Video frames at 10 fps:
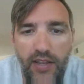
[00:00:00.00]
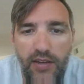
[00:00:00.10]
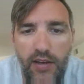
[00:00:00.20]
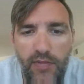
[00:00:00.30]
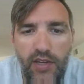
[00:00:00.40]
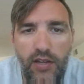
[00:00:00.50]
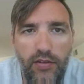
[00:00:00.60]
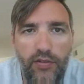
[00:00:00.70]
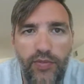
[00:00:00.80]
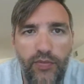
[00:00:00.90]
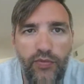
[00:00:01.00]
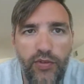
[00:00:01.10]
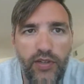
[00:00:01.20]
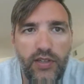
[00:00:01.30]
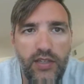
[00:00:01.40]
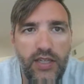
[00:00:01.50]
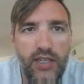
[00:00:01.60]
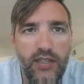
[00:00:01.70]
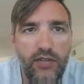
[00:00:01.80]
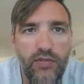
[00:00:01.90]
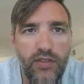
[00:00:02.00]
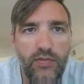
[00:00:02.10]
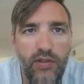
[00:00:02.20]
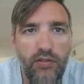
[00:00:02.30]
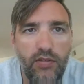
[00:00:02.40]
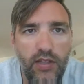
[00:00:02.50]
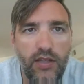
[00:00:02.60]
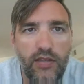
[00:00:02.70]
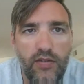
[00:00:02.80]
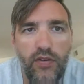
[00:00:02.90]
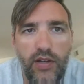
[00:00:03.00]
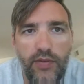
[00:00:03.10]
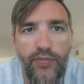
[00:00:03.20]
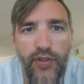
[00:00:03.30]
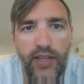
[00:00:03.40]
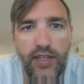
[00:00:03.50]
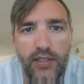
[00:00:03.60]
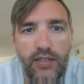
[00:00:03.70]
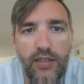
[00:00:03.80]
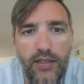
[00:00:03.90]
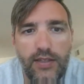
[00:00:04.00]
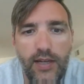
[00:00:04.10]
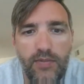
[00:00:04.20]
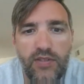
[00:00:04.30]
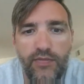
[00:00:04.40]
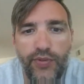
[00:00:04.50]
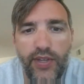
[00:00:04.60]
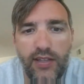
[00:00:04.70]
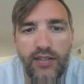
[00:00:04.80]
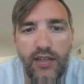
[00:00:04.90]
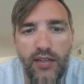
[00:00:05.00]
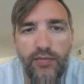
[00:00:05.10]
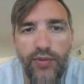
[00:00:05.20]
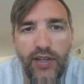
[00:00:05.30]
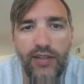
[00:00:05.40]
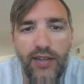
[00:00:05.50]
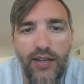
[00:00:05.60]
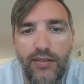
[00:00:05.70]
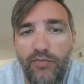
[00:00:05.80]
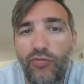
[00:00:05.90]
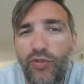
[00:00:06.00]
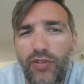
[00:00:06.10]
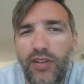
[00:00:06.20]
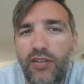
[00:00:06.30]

Now I'm going to get a little bit more into detail with some other things on plants and the types of plants, kind of breaking down more on the